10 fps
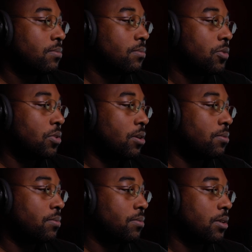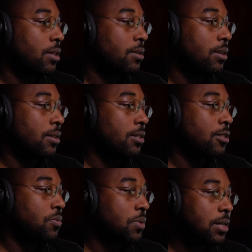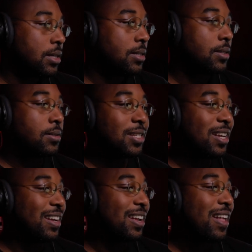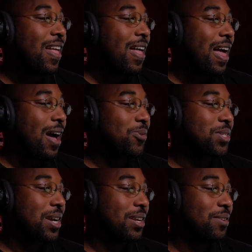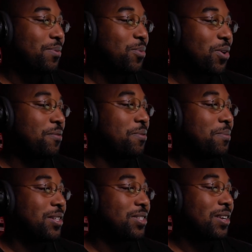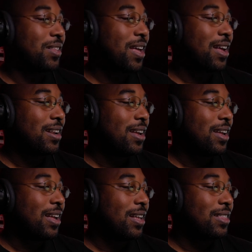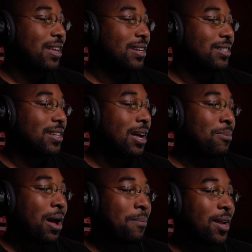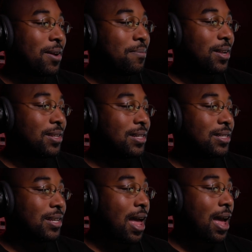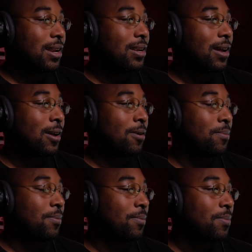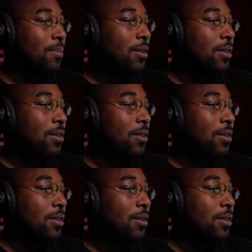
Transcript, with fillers: you know, that this is what it is. I wish I could give you more information on that and things. Um, I make up melodies a lot. Um,